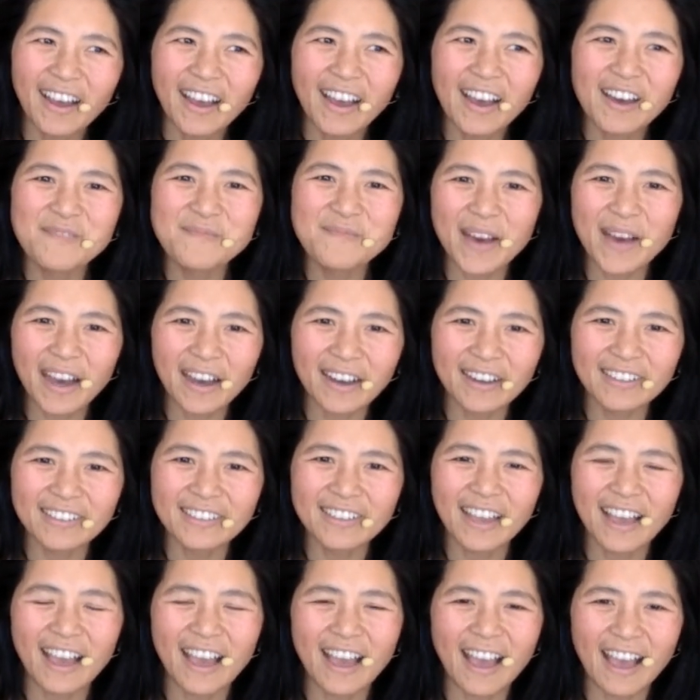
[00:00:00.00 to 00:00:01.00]
about
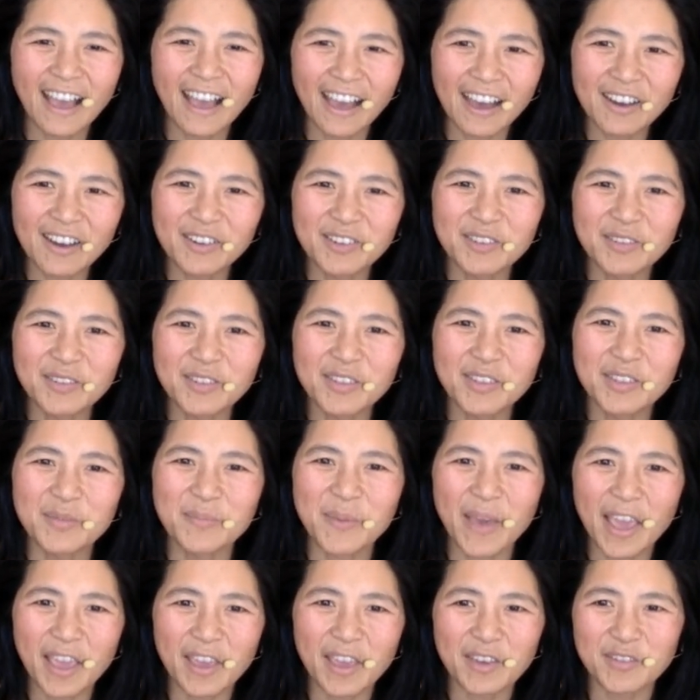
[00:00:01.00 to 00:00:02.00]
how the
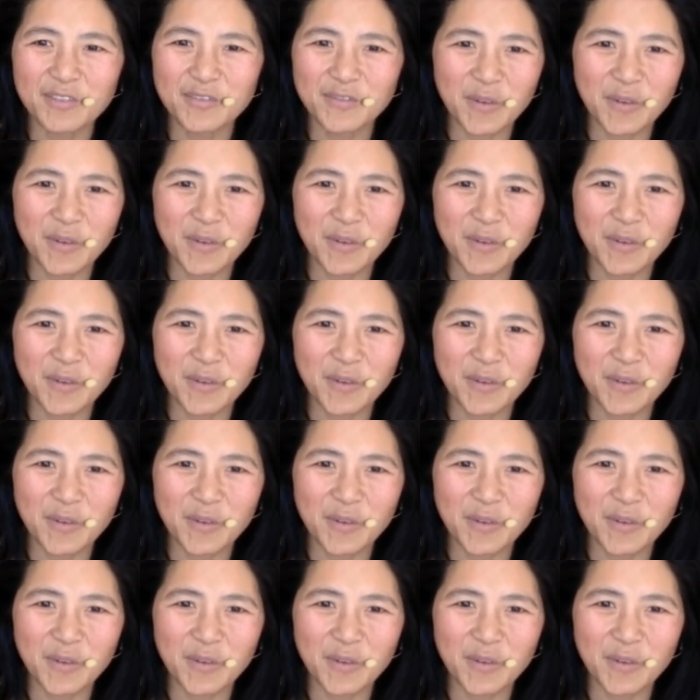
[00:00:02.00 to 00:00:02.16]
Pay It